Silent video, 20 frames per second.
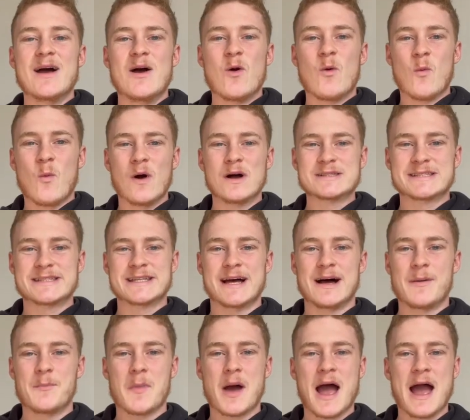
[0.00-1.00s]
What's
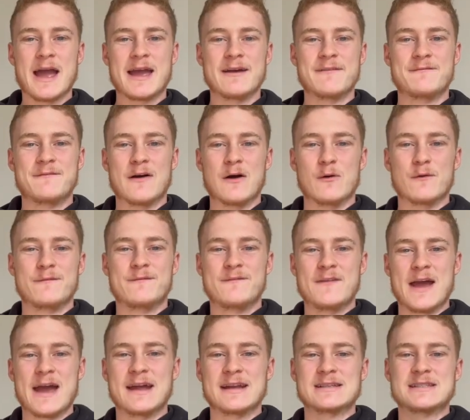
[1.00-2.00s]
up, AFL
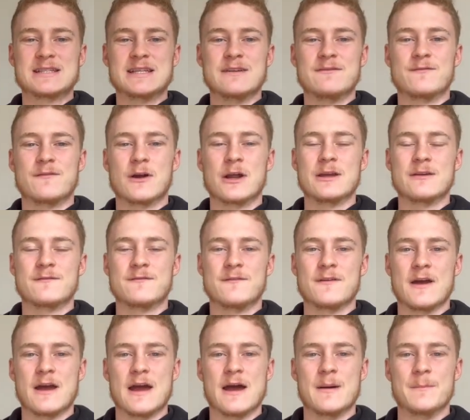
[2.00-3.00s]
Fantasy Freak
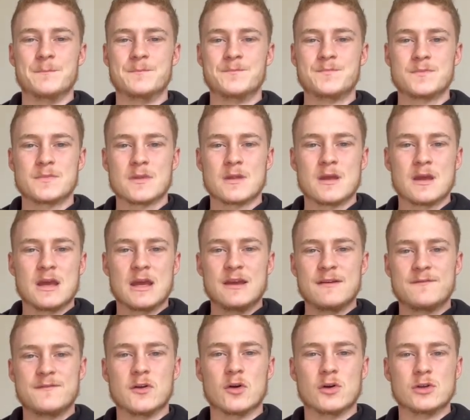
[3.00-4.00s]
fam?
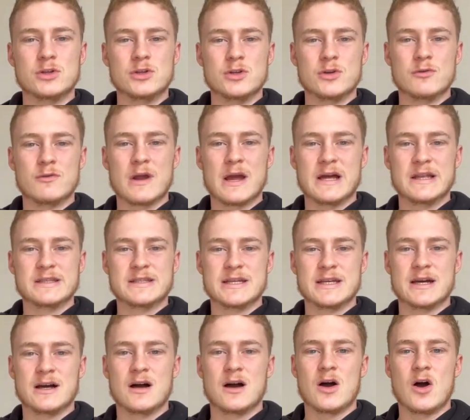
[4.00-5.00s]
If you're new around
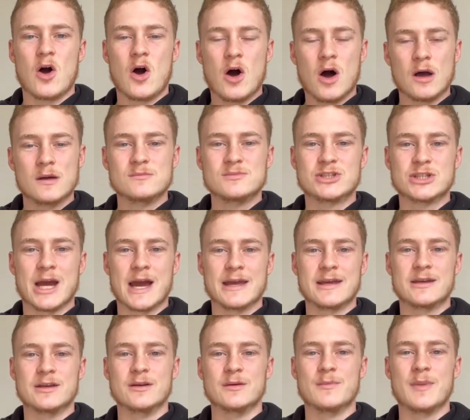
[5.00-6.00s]
here, I'm
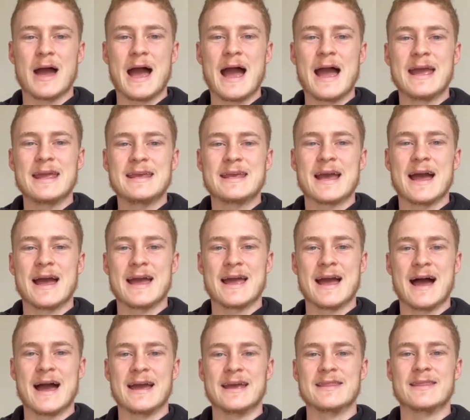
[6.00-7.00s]
Jacob,
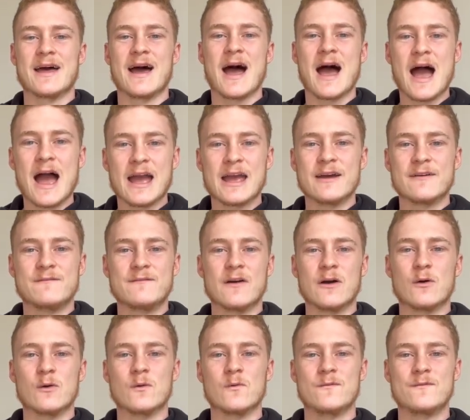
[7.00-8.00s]
aka the
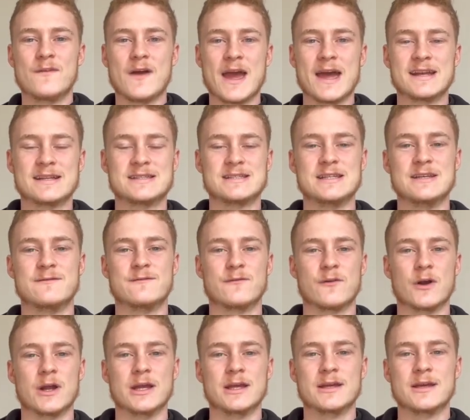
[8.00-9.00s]
AFL Fantasy
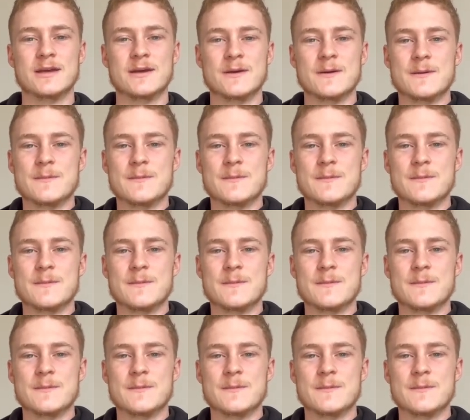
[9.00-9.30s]
Freak.